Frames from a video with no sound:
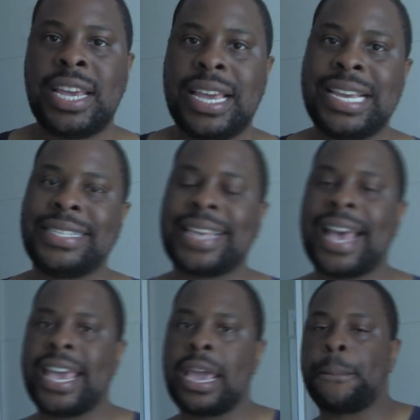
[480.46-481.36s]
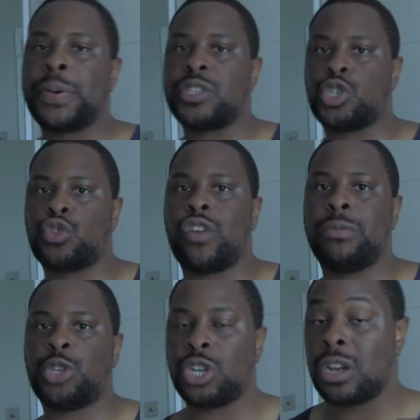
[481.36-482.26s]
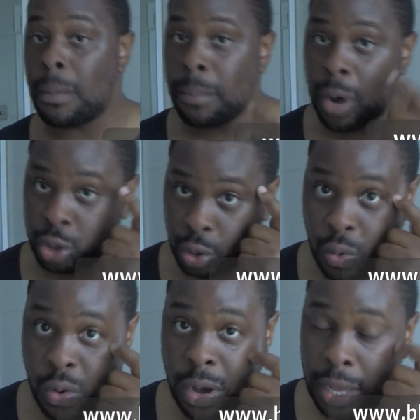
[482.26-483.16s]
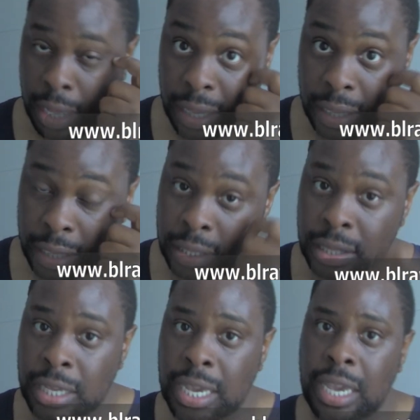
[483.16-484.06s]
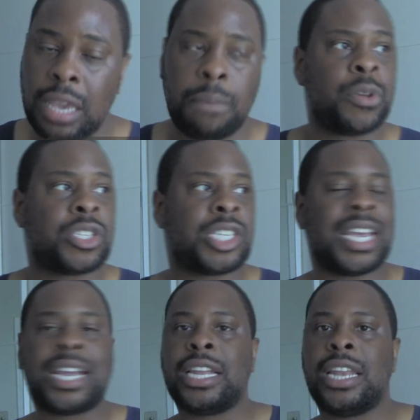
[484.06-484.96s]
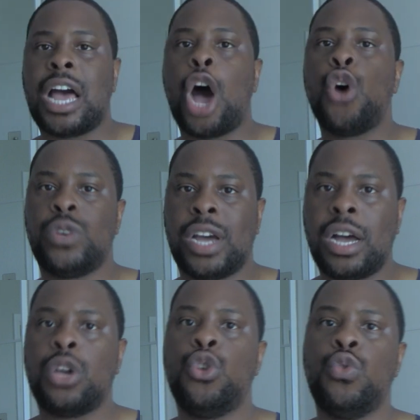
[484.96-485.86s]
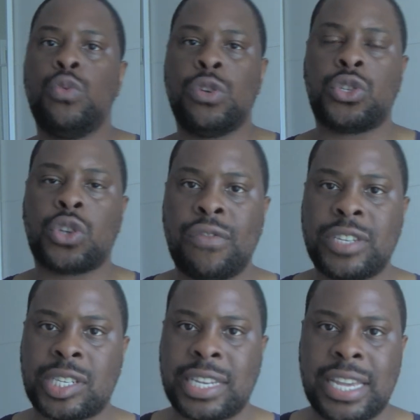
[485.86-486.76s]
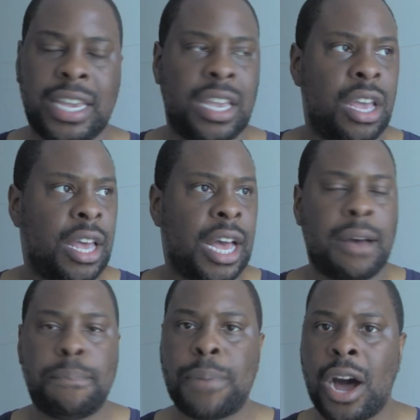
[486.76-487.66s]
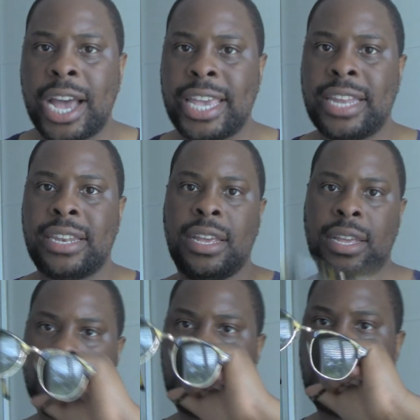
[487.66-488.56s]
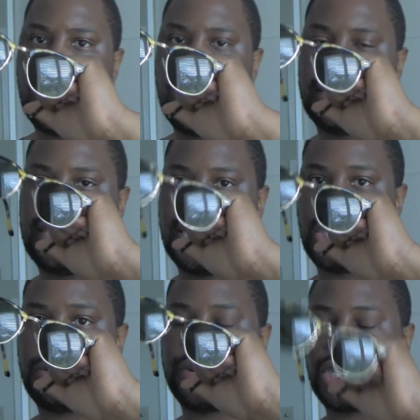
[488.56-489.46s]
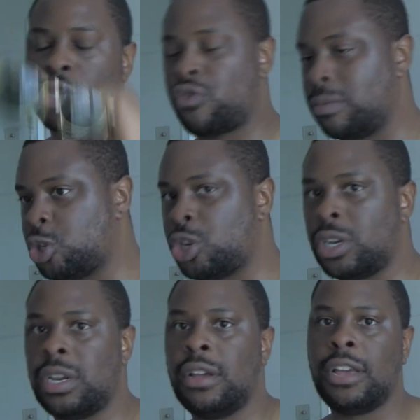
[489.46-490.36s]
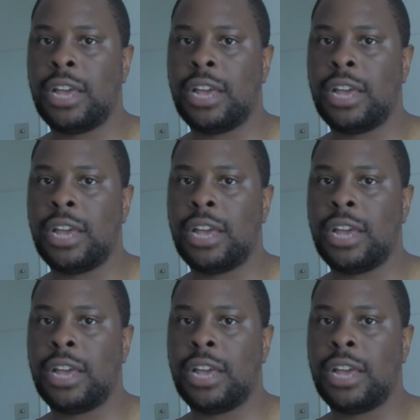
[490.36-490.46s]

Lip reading: it is a prescription model, the particular owner who was obviously buying this prescription